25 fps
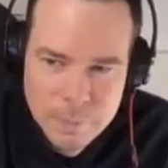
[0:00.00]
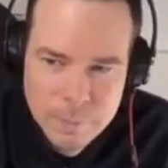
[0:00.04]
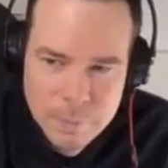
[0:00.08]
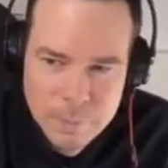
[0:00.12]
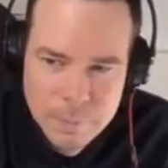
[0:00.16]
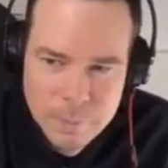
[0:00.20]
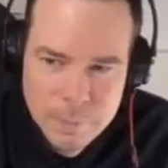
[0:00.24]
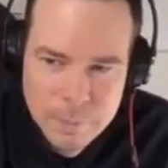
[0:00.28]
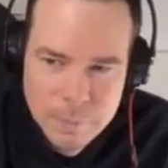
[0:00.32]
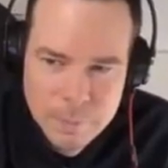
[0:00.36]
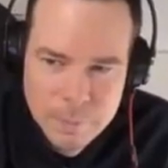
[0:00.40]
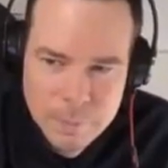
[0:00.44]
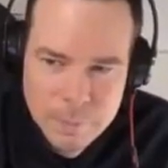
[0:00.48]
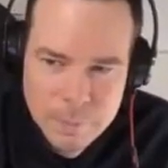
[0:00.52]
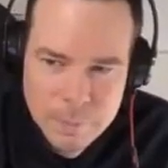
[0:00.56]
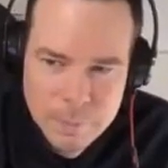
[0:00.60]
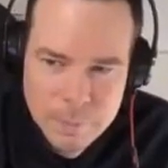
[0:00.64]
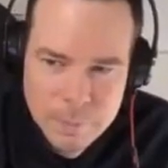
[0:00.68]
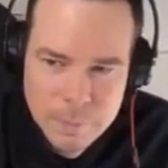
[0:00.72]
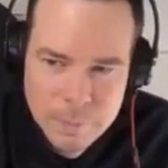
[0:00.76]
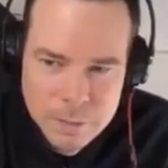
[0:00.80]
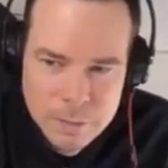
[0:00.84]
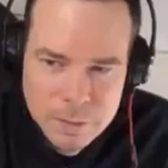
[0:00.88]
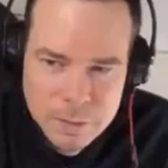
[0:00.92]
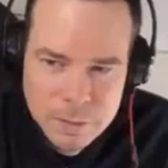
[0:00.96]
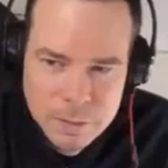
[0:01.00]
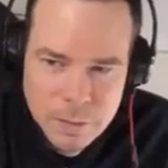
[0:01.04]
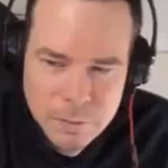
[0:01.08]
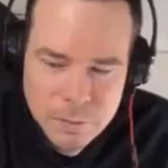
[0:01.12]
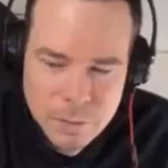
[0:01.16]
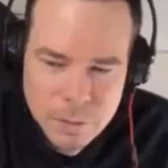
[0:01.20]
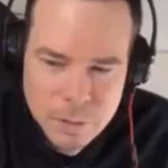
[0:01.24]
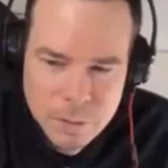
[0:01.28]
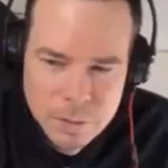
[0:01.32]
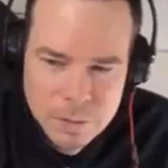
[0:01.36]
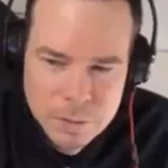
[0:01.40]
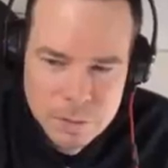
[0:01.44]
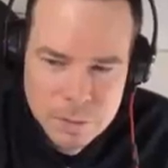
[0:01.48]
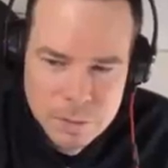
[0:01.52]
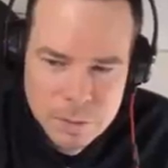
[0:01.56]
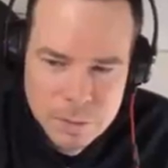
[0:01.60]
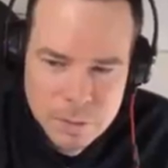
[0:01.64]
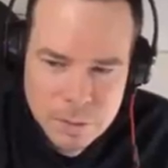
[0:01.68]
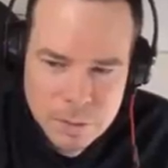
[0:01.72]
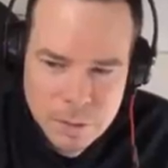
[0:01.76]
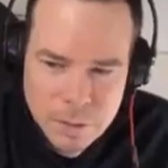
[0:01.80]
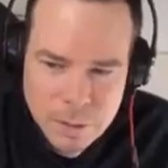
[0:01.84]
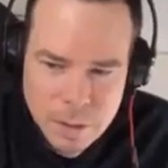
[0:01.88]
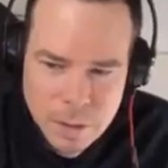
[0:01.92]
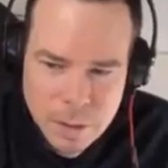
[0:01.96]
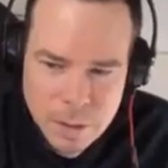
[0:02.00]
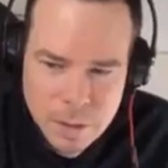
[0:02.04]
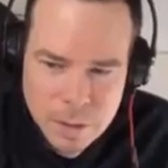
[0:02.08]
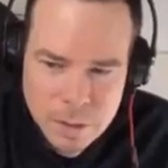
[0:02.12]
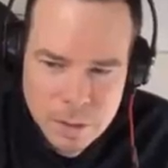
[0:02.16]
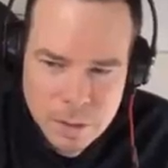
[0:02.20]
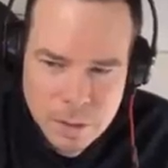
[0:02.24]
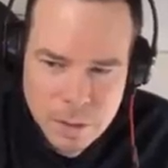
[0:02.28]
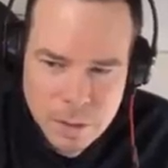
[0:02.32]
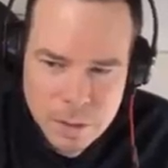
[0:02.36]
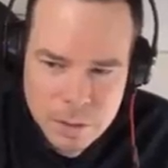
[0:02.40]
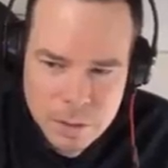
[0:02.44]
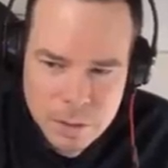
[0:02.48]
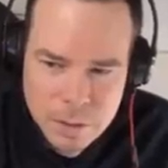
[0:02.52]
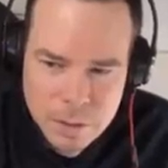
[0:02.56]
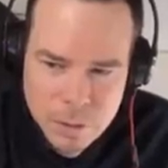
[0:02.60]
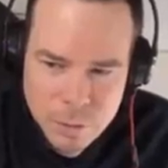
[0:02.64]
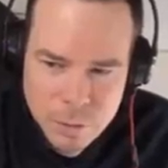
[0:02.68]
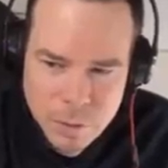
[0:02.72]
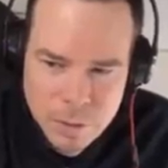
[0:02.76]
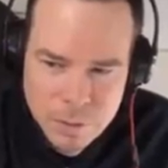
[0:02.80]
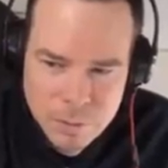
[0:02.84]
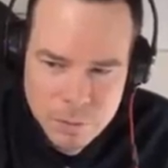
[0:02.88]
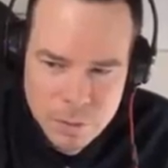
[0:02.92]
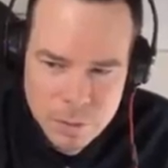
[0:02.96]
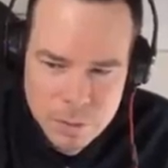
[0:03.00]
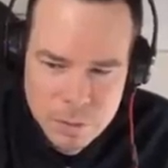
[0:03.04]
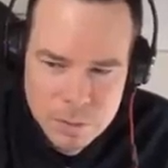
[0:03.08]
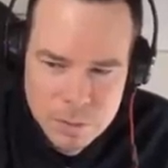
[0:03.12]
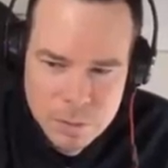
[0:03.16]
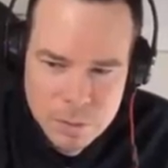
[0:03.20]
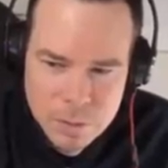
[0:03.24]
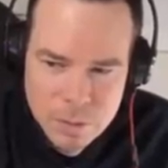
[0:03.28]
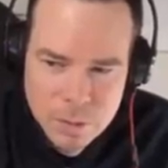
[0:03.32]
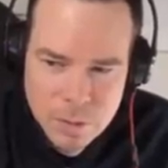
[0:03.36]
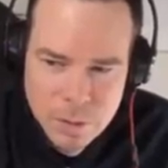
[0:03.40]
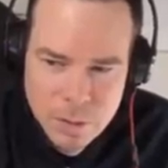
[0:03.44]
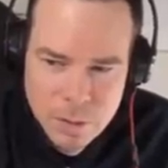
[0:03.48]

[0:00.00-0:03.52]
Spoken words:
So now I've done X inverse, and then I do U inverse.